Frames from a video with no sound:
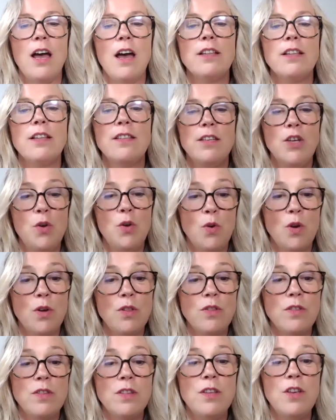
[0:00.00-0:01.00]

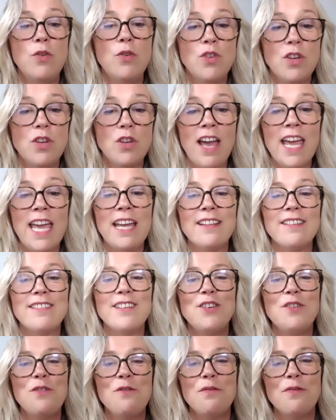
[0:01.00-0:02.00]
dye it,
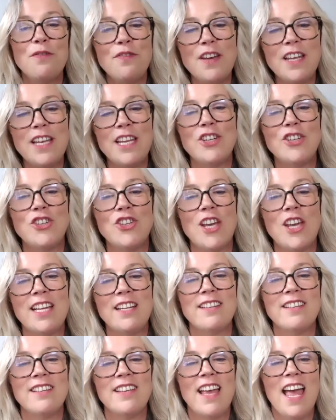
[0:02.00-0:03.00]
you finish
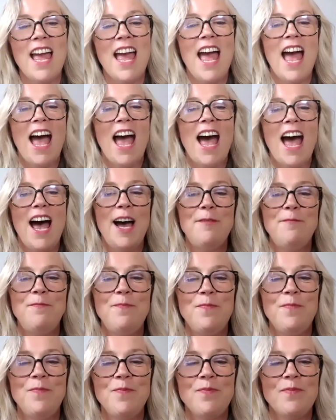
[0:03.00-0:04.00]
it,
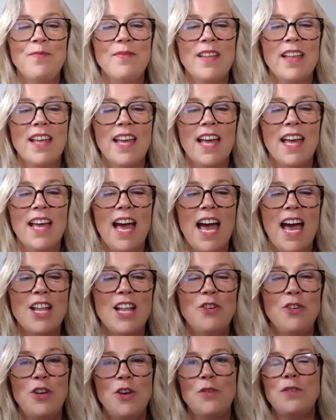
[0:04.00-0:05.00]
and
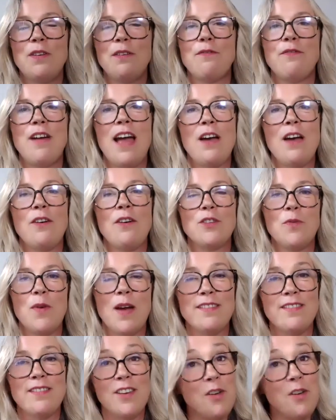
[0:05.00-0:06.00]
you use it for
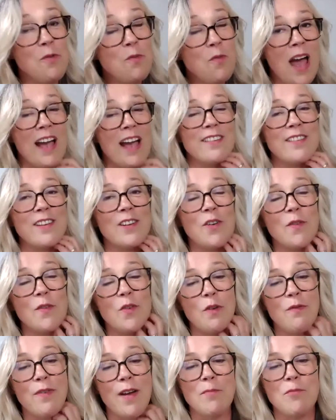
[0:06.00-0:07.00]
outerwear. So you wax a lot of
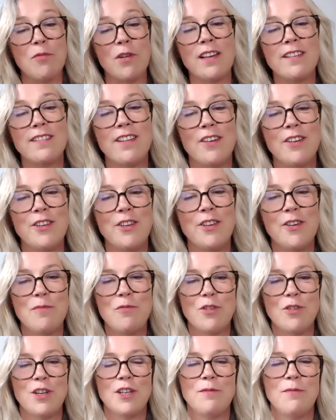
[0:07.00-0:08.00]
your fabrics, don't you, at
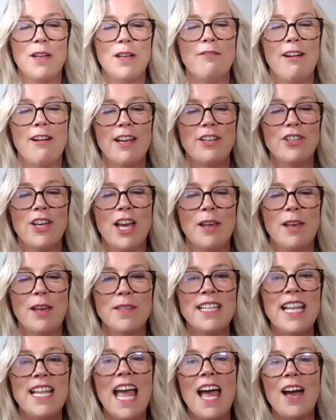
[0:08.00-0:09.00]
British Miller James?
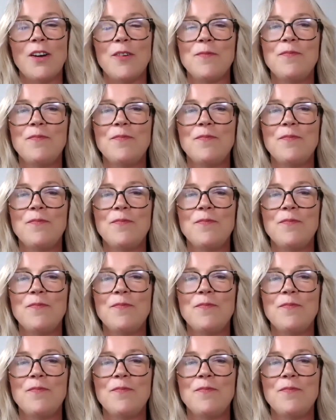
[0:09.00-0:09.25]
Now,